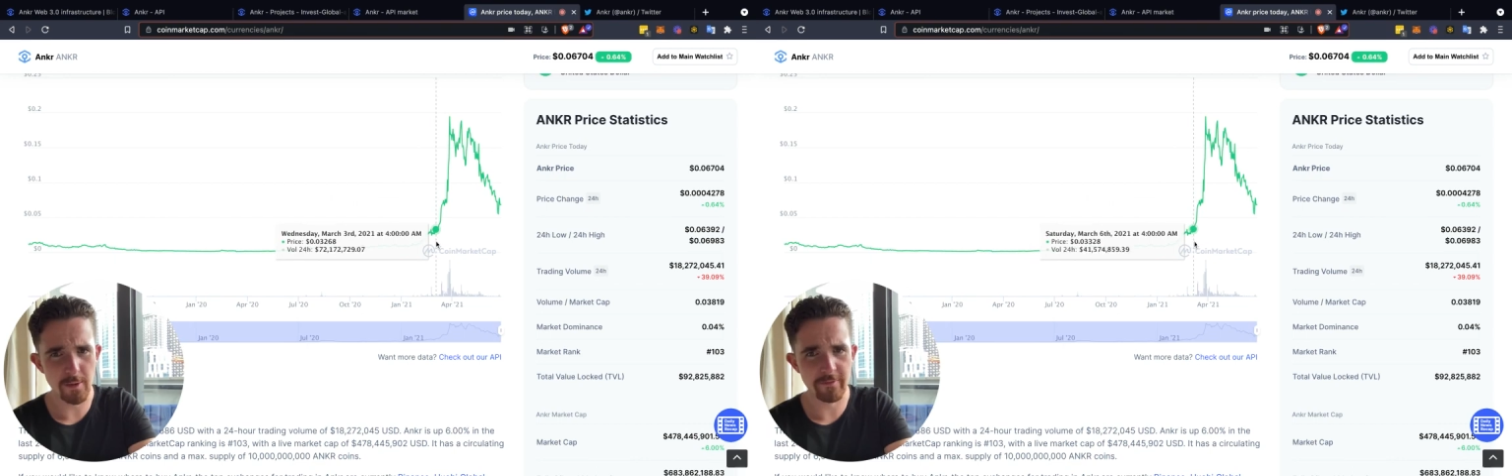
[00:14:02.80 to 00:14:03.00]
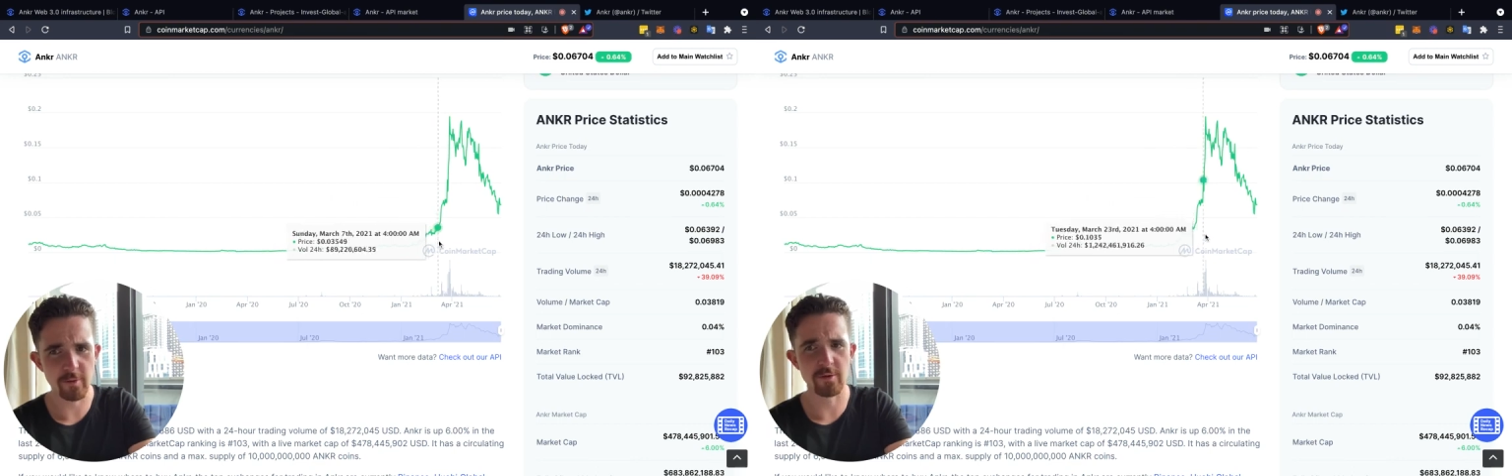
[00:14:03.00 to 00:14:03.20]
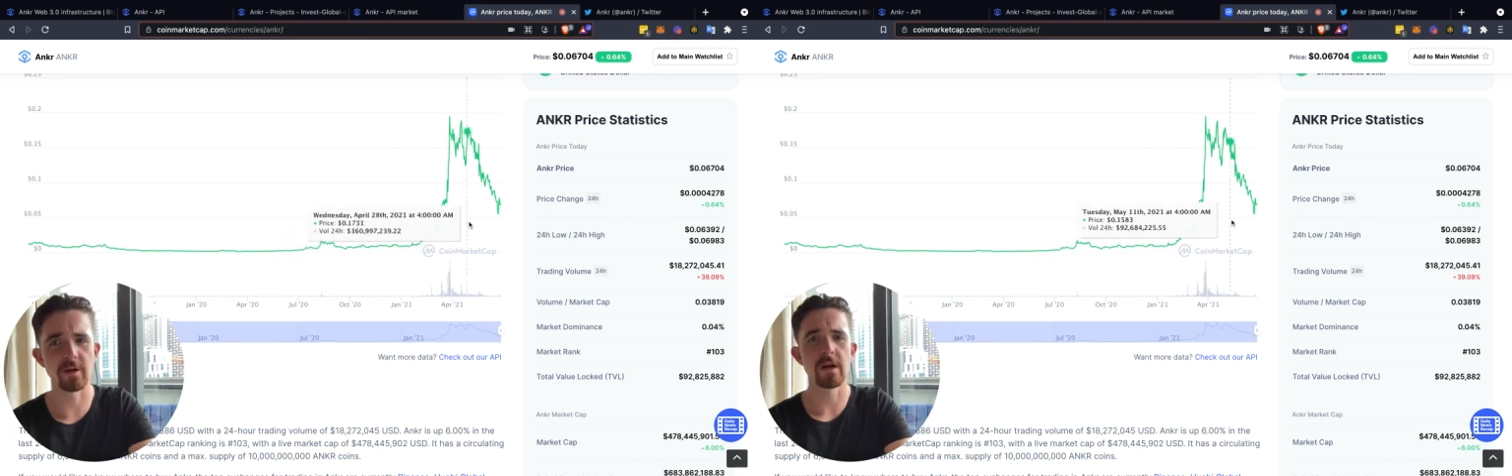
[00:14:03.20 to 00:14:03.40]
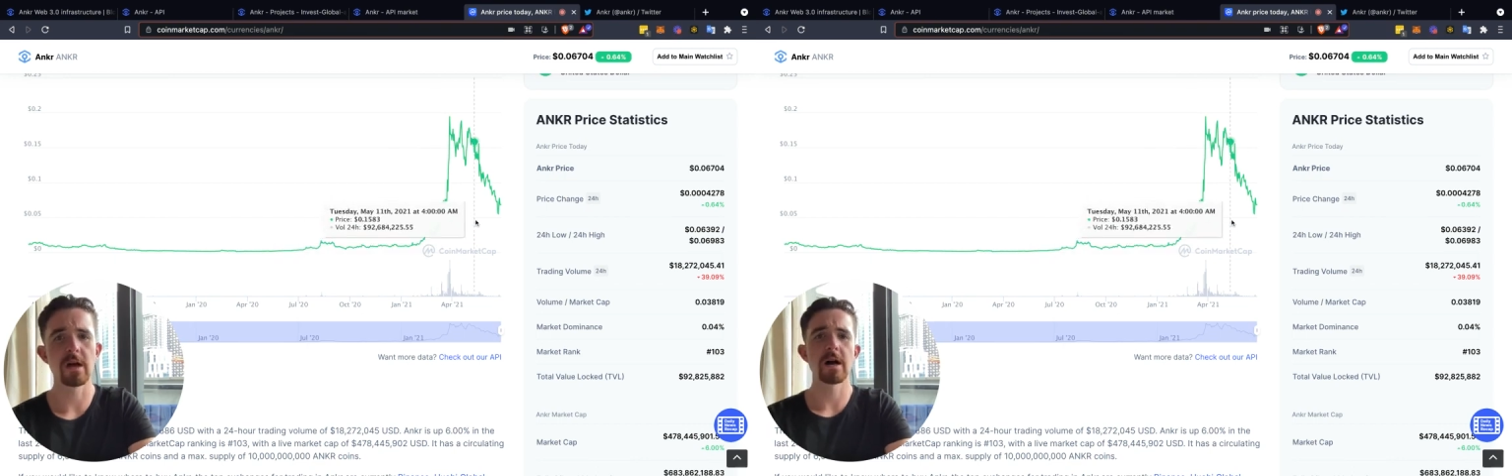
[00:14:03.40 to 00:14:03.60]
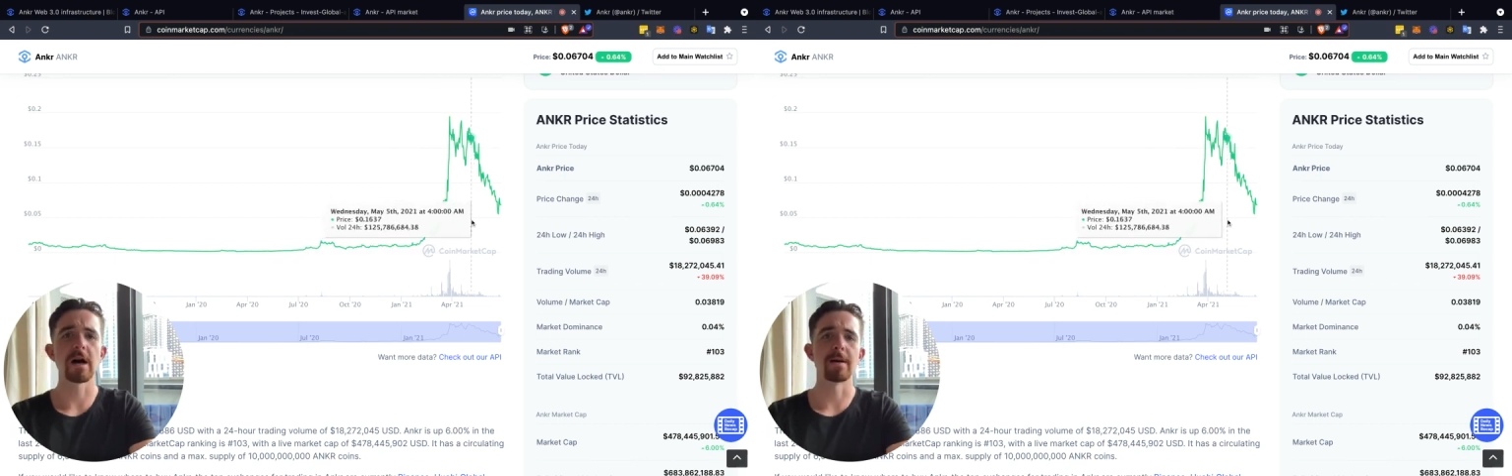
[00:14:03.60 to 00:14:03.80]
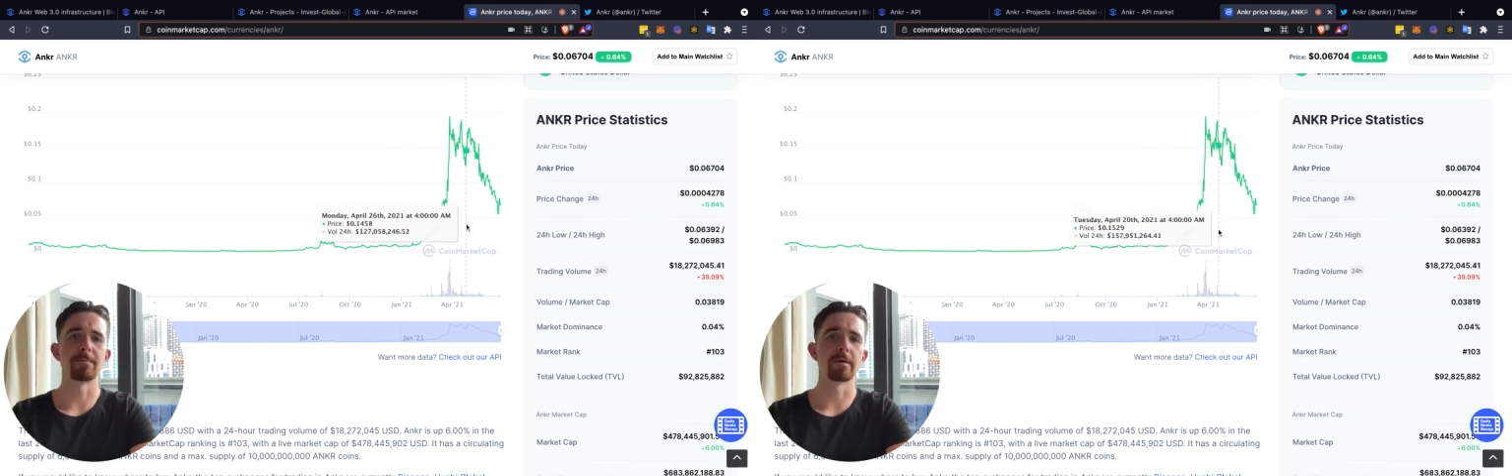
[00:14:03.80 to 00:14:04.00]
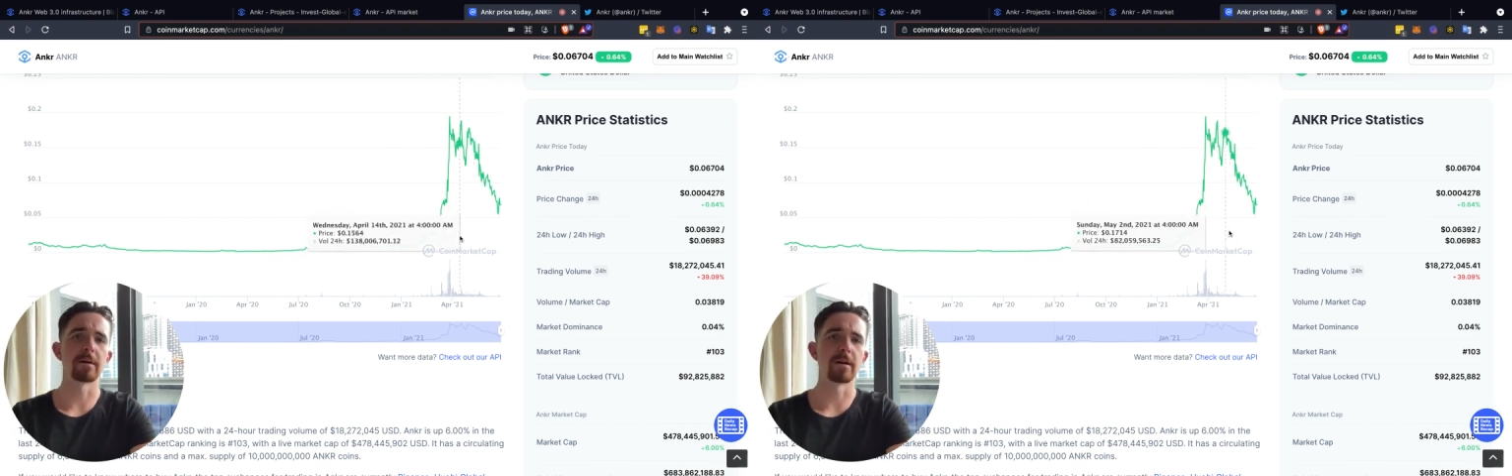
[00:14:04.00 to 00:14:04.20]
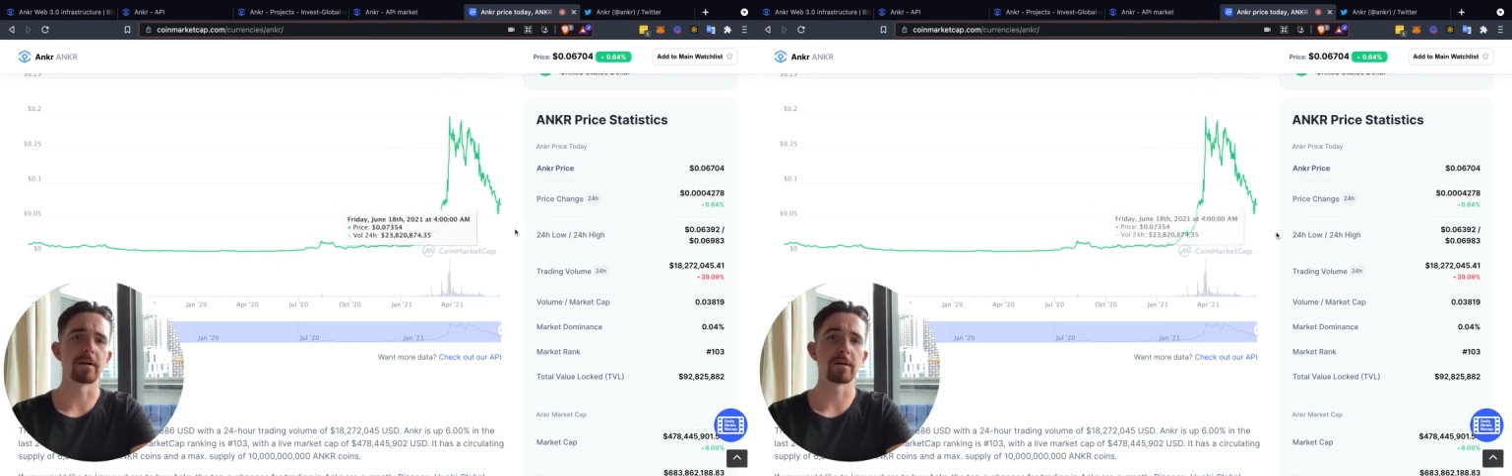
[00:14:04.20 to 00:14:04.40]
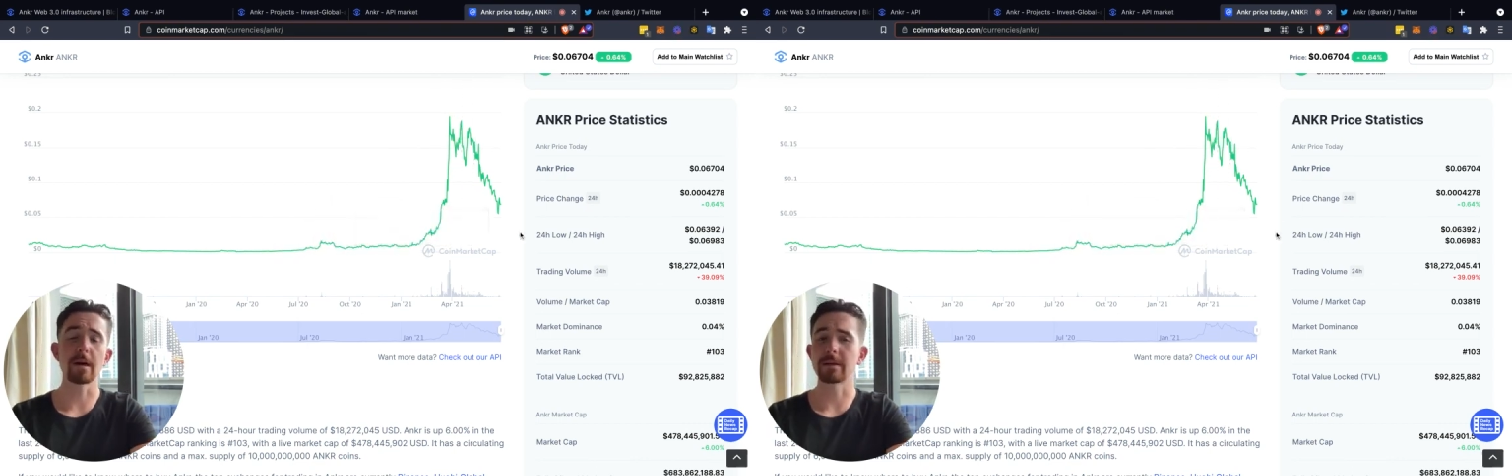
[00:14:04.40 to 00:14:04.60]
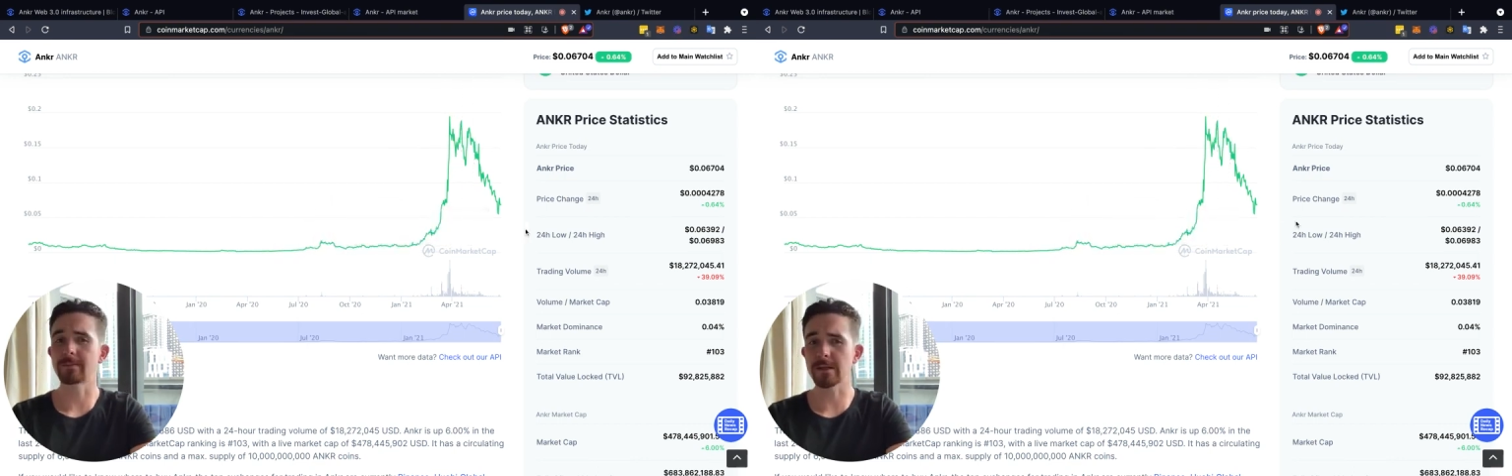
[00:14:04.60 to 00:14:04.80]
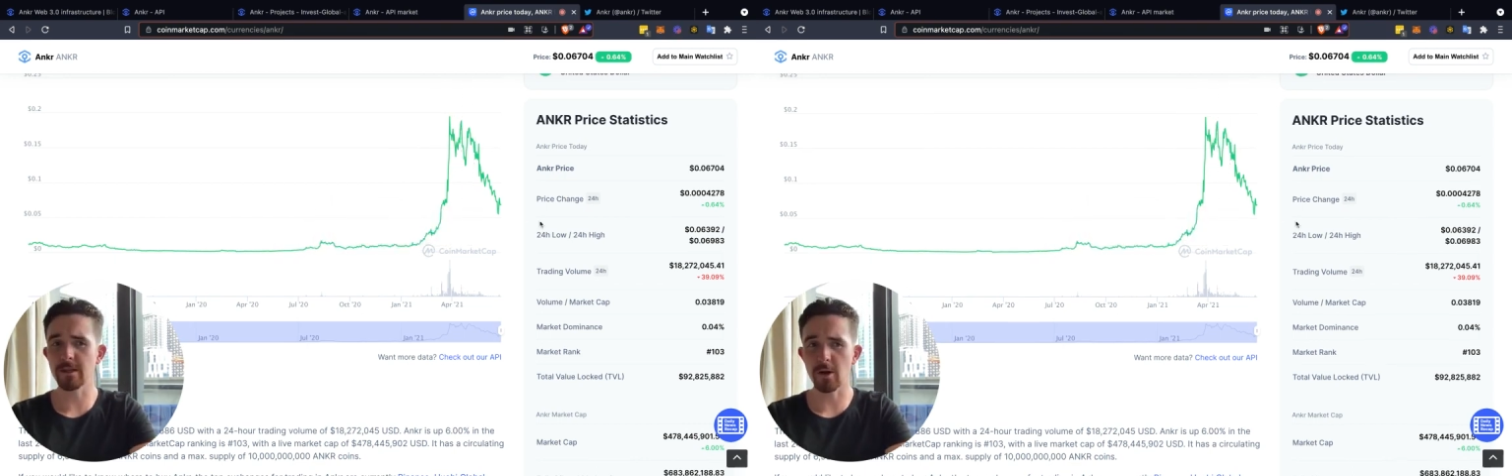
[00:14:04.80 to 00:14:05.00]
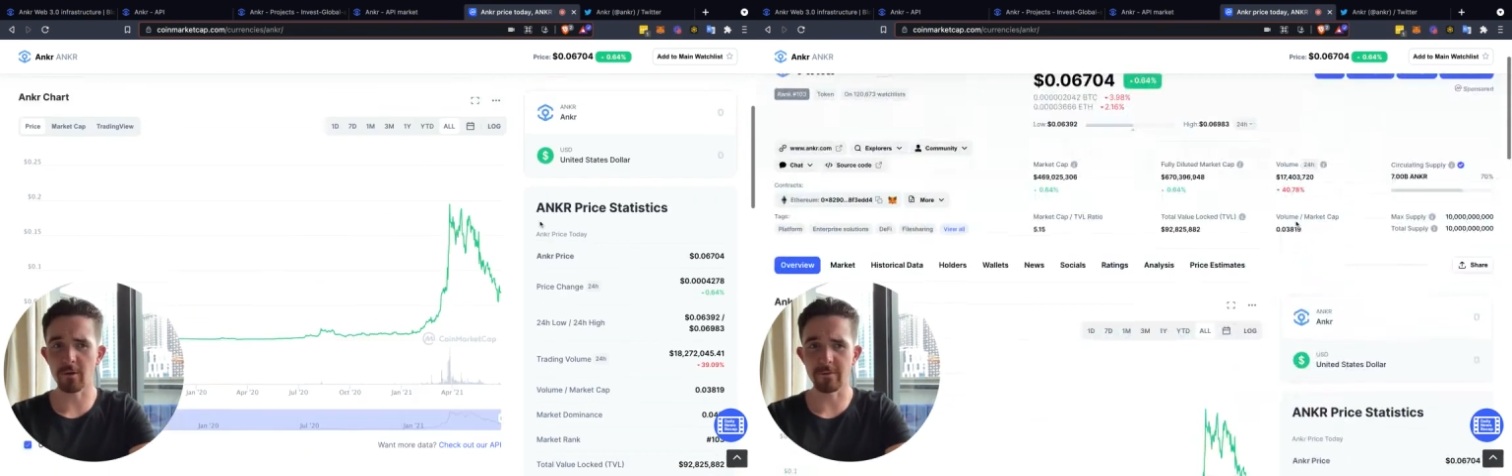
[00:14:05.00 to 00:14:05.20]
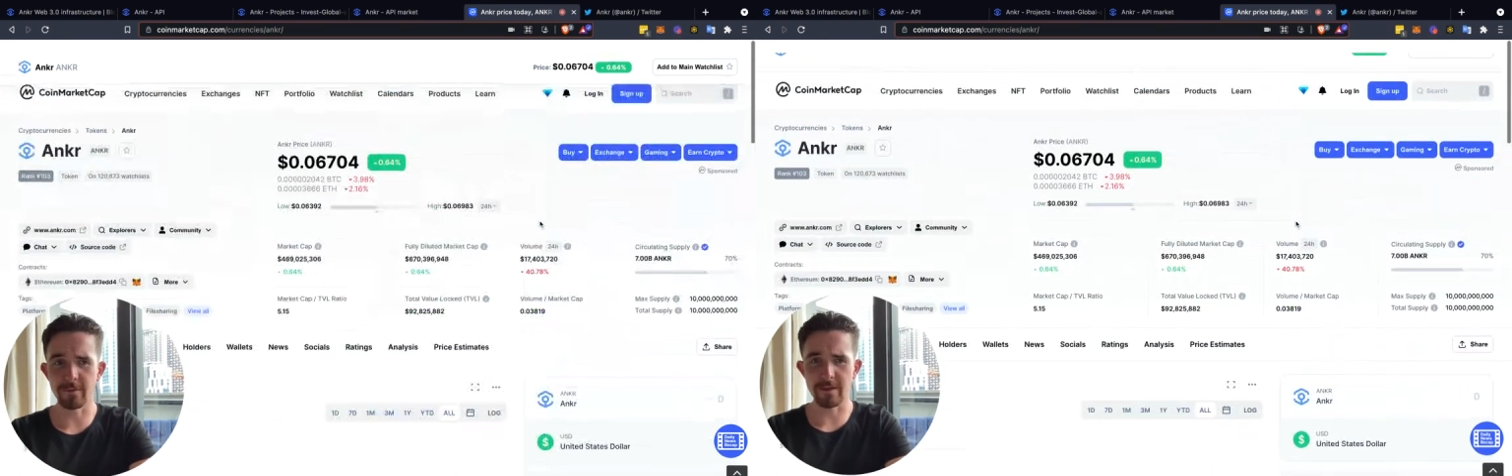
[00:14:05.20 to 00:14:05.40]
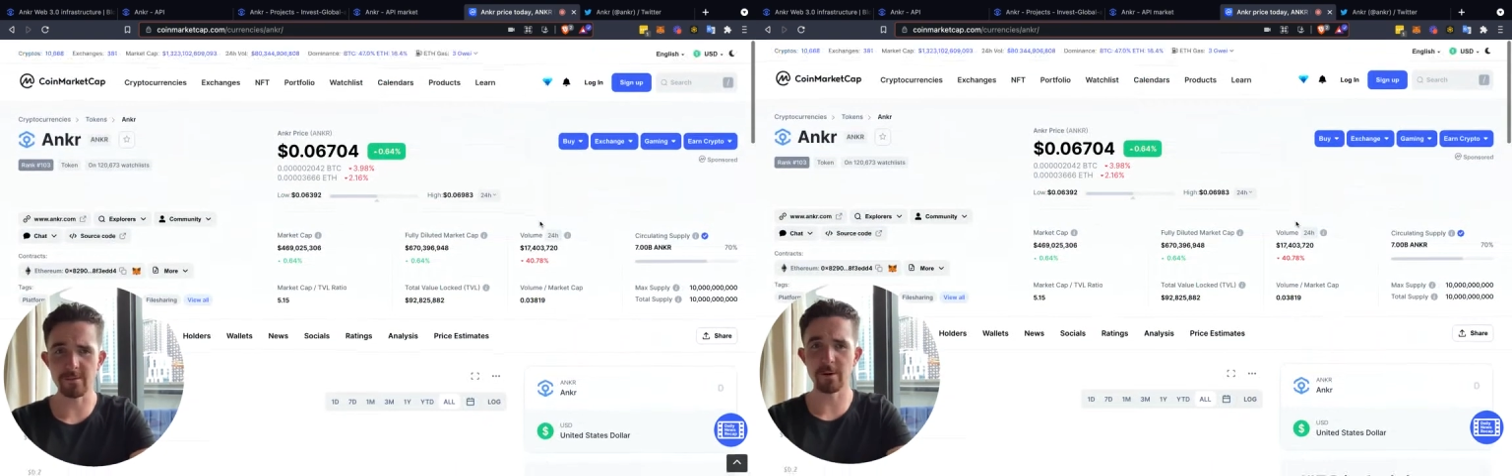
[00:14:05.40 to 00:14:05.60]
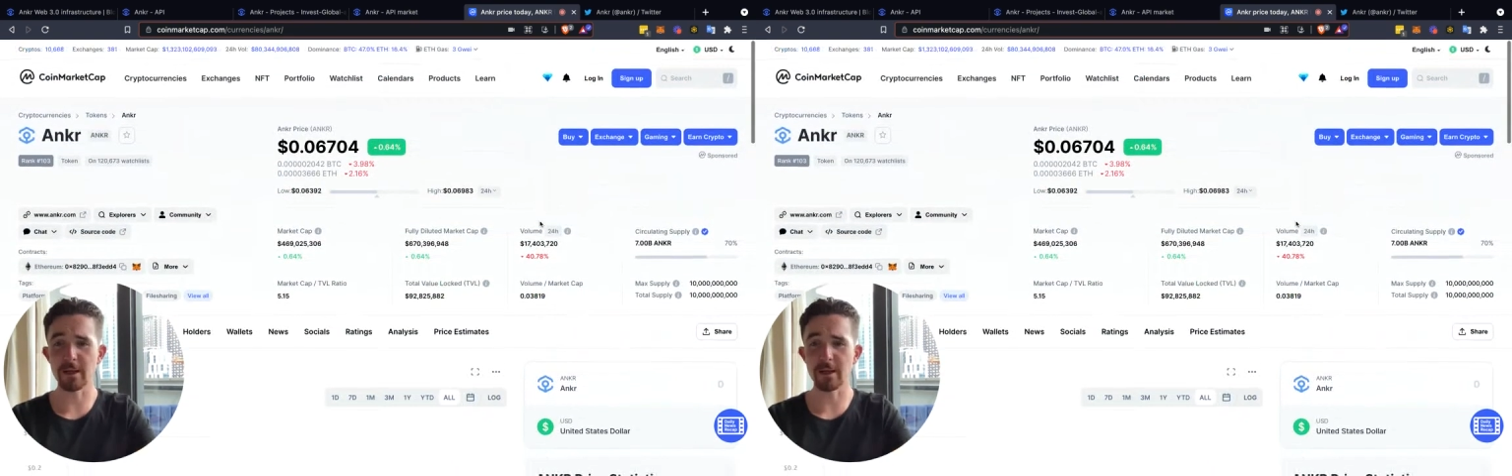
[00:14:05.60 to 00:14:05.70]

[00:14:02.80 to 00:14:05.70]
bit further. Yeah, that's basically all for this one.